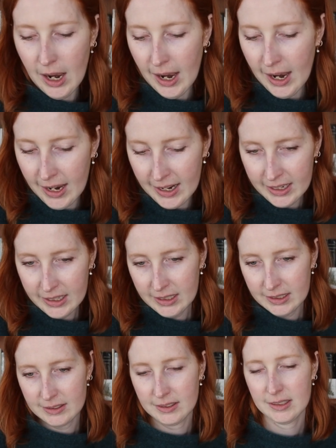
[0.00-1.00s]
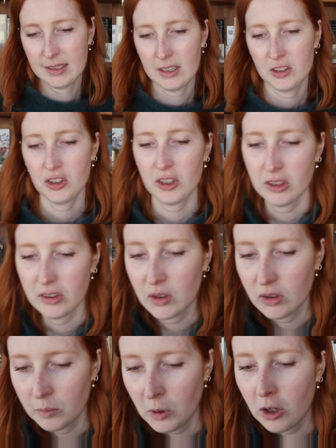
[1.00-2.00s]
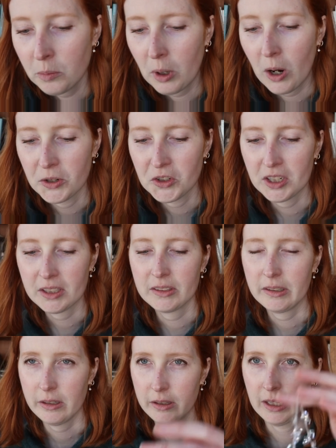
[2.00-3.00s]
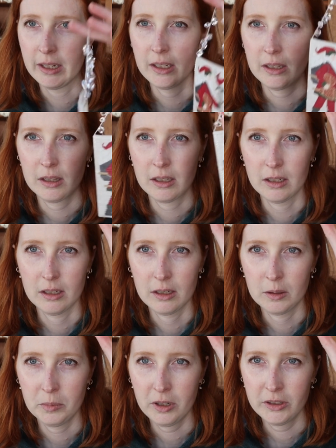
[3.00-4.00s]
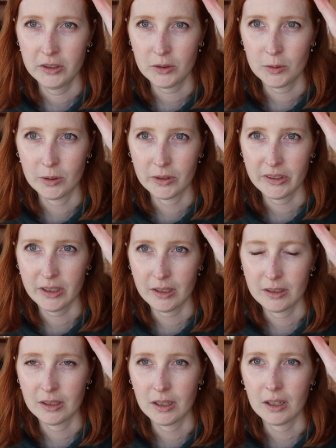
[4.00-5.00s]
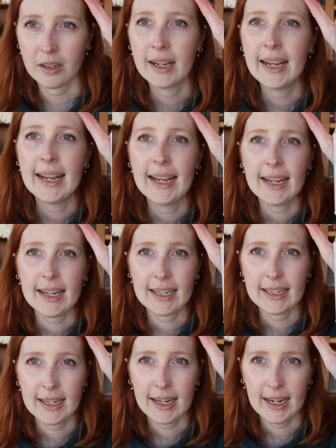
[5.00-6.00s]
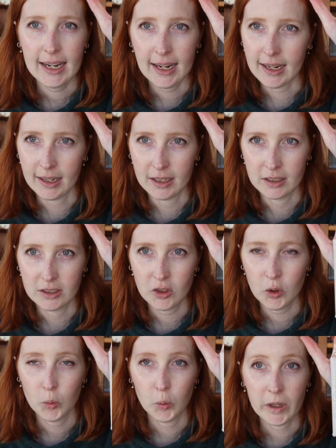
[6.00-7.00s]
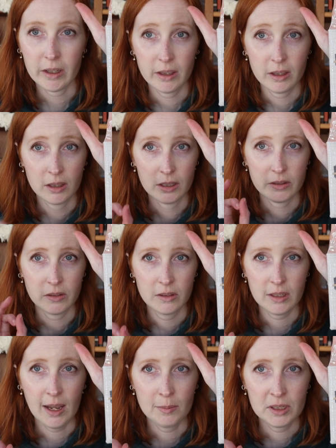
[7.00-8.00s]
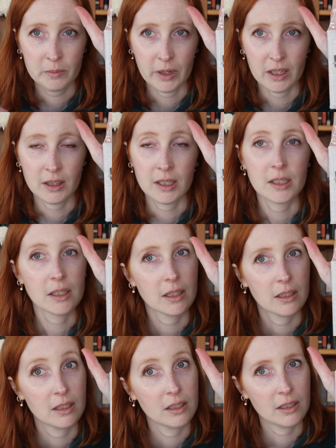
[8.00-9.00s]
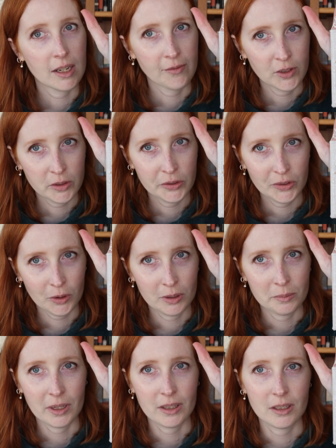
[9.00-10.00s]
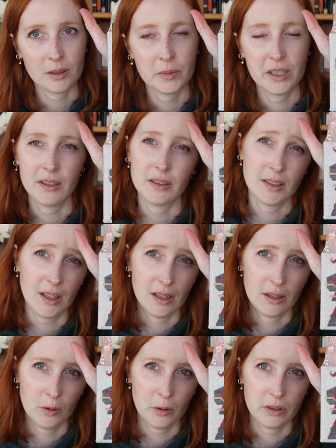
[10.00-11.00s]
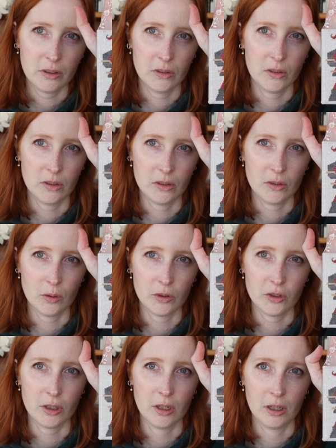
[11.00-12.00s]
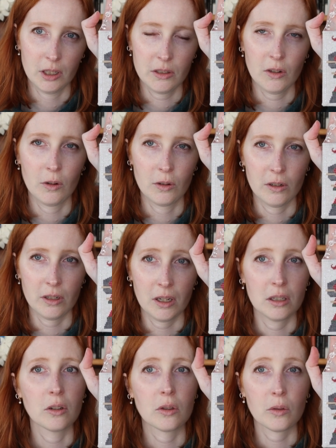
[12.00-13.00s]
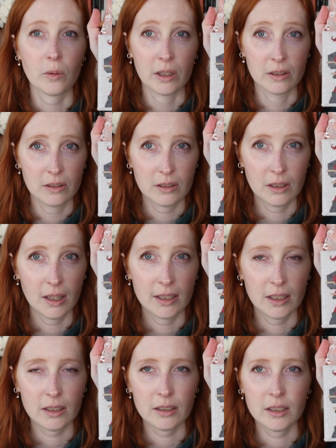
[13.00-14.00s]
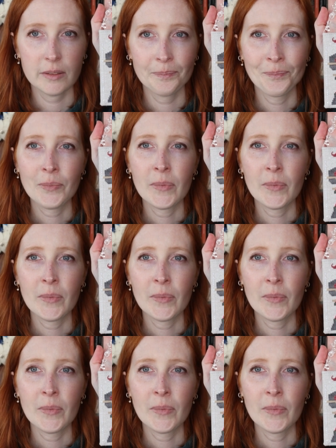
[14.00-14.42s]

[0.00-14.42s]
I stitch small projects like the Prairie Schooler Santa in hand with the stabbing method, never the sewing method, because that increases distortion and it's harder to get your threads to lie neatly.